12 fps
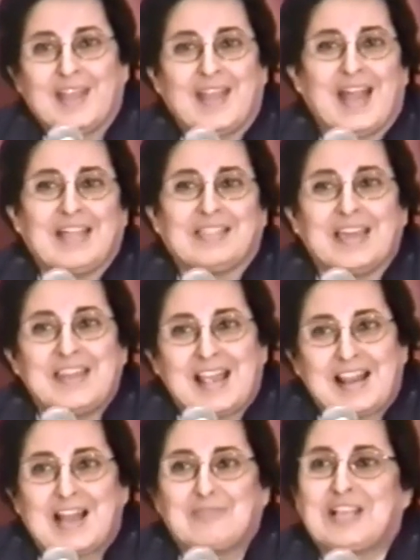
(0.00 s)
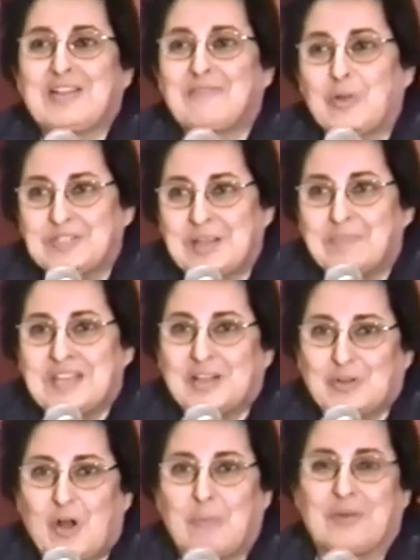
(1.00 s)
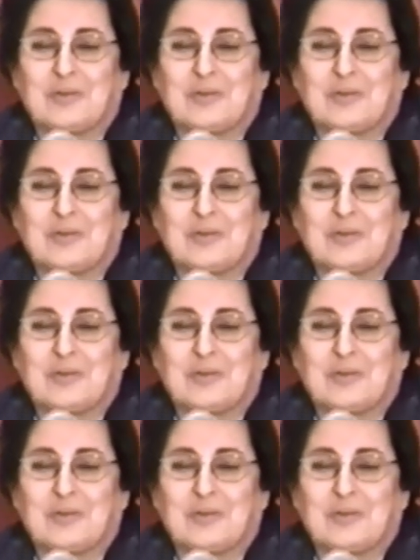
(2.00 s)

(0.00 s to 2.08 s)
And then I laughed, I found something in common,